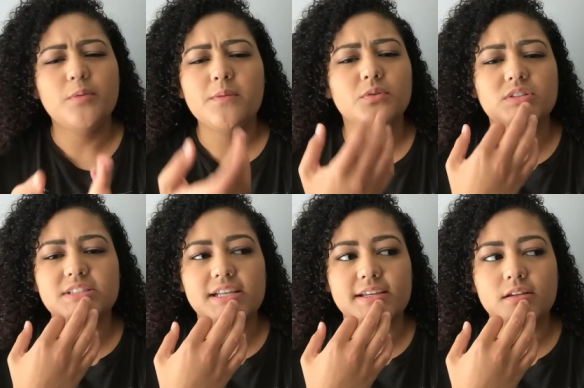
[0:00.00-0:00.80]
do people
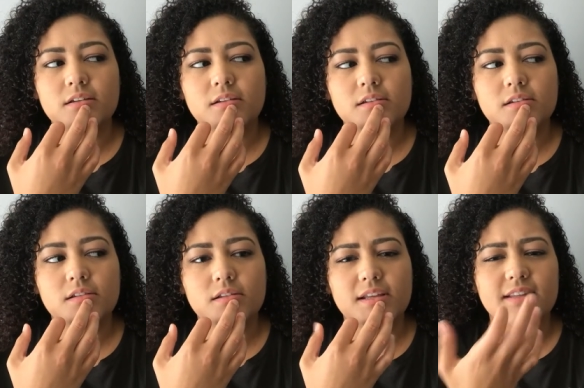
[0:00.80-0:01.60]
sit
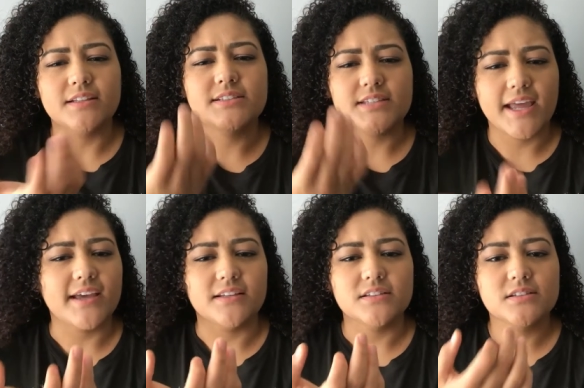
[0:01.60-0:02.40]
in the
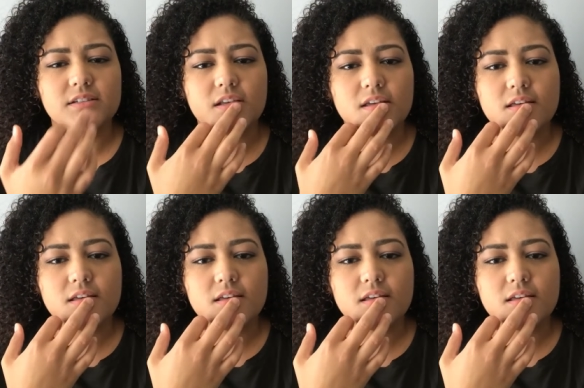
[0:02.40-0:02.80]
stands?